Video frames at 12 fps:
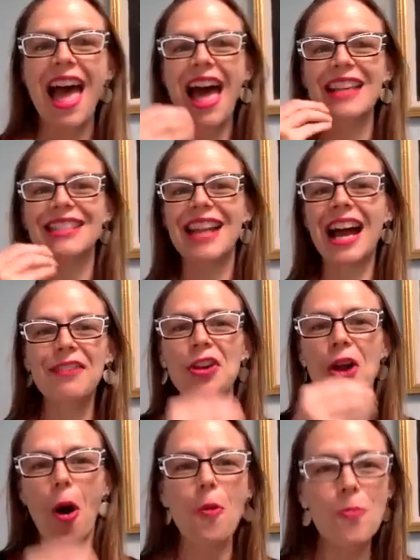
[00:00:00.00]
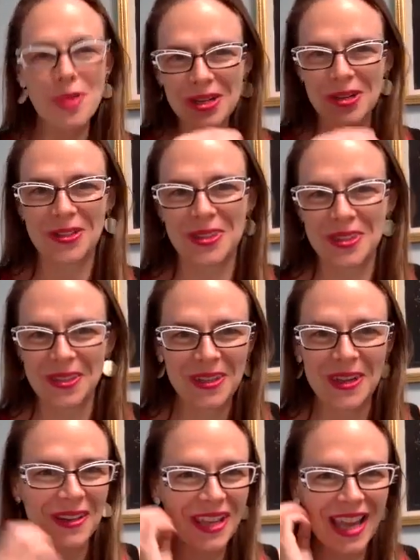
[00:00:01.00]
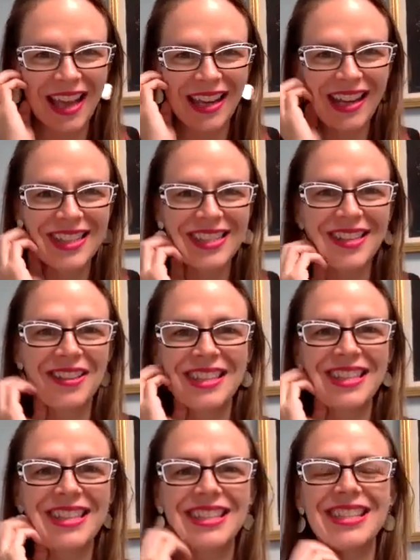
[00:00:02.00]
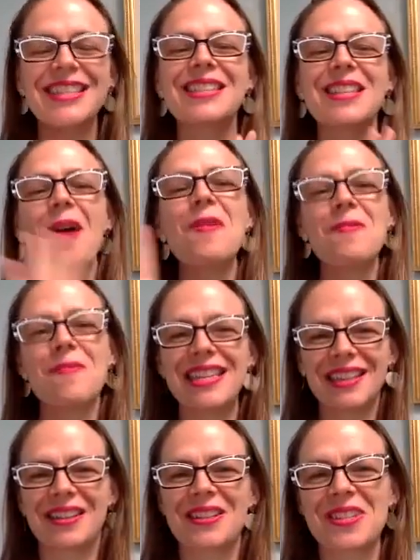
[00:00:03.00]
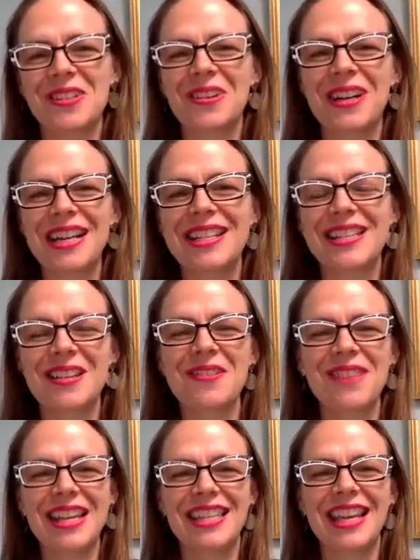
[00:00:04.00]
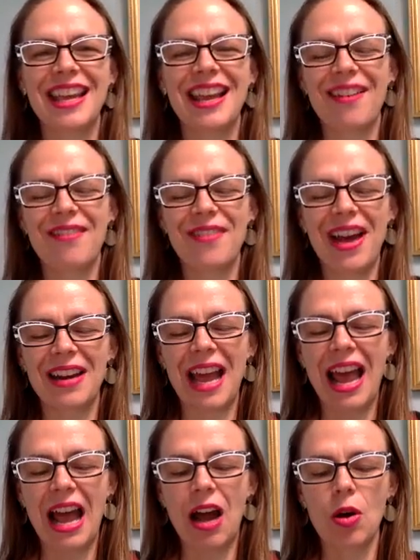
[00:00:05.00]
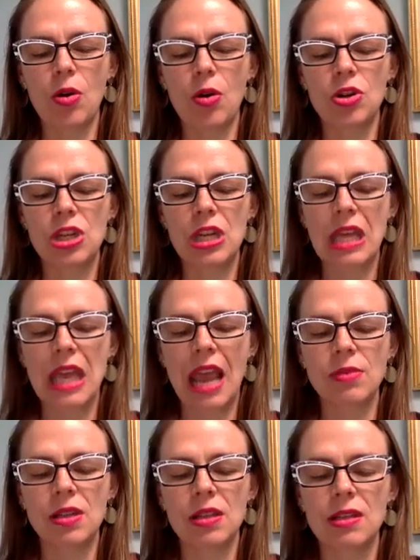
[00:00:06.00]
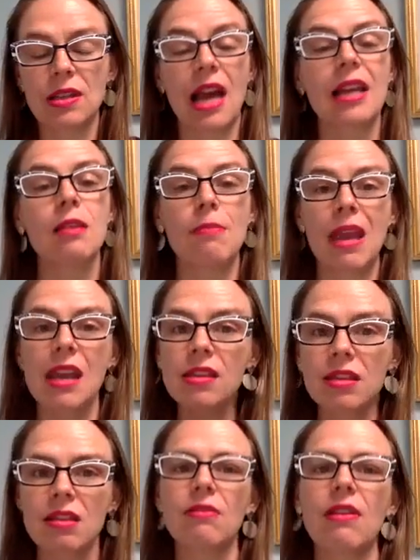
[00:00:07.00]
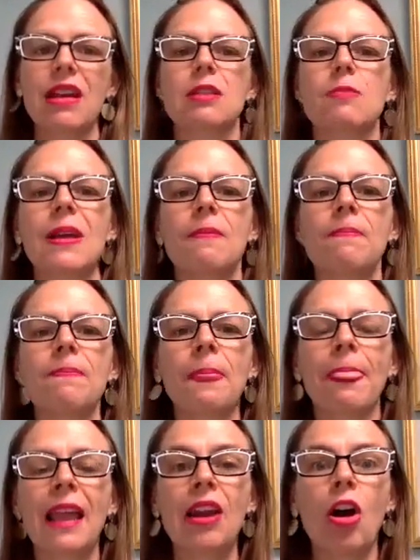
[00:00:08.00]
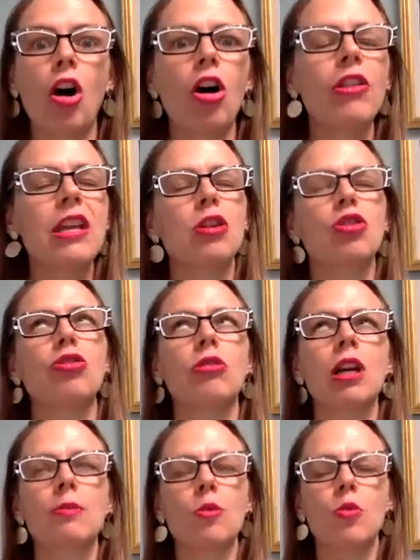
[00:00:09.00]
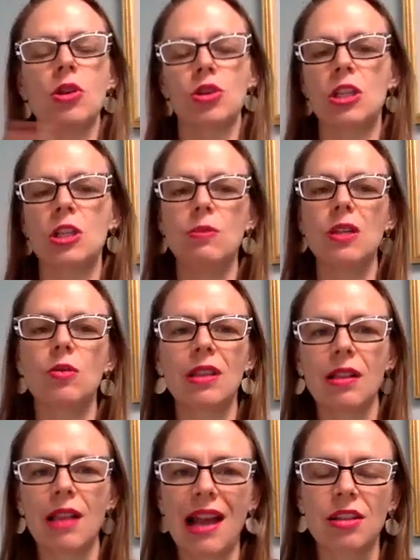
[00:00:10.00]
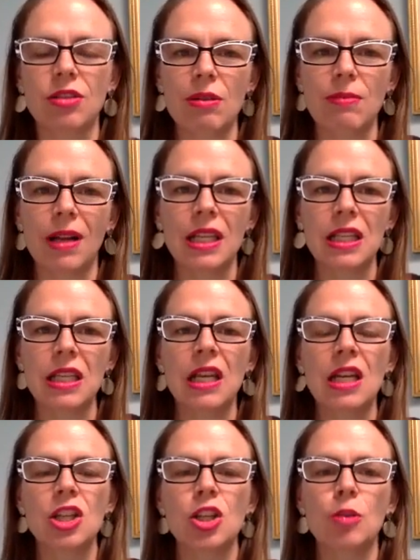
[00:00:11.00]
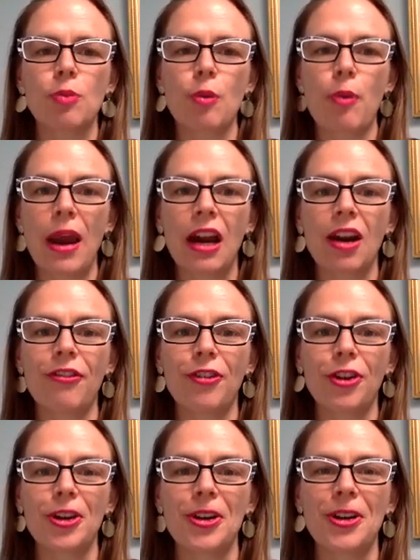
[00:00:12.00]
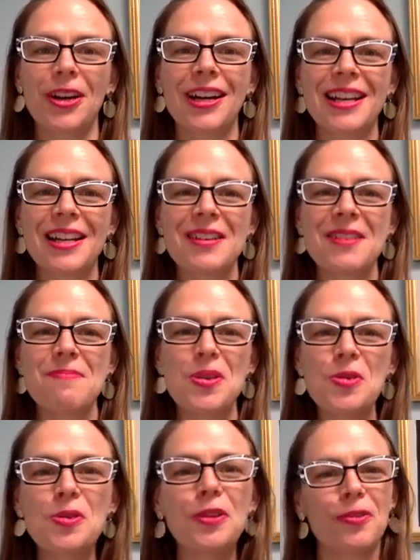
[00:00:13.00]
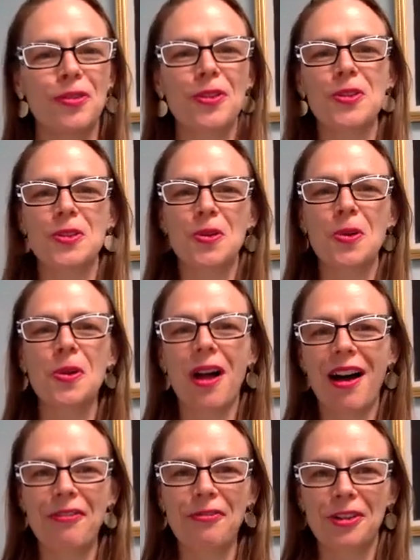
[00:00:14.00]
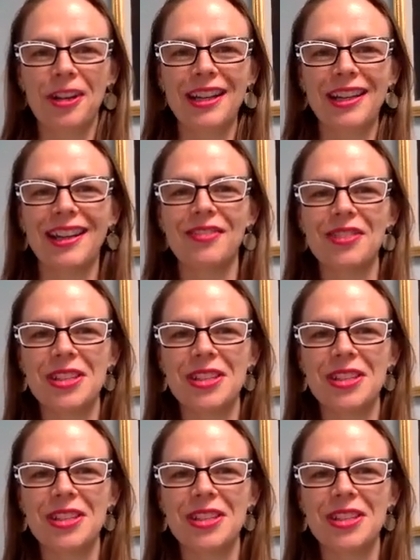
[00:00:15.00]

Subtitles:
has not even opened her studio yet. And so this is just so amazing. Her story is so amazing about how she came to decide to make this investment and all the incredible work she's been doing the last 3 months to prepare for her beautiful soul offering of a